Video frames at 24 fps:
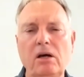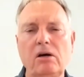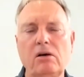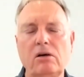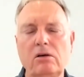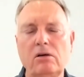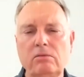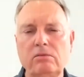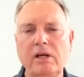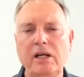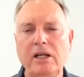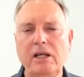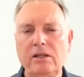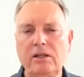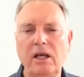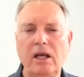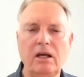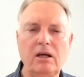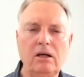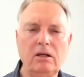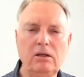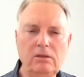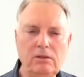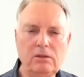or read
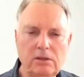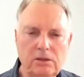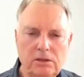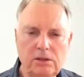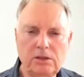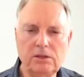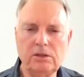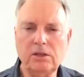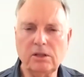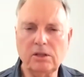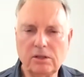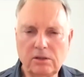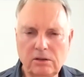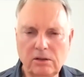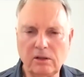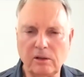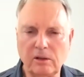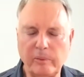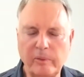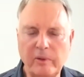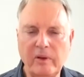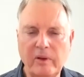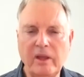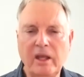their clue to the
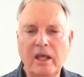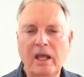group.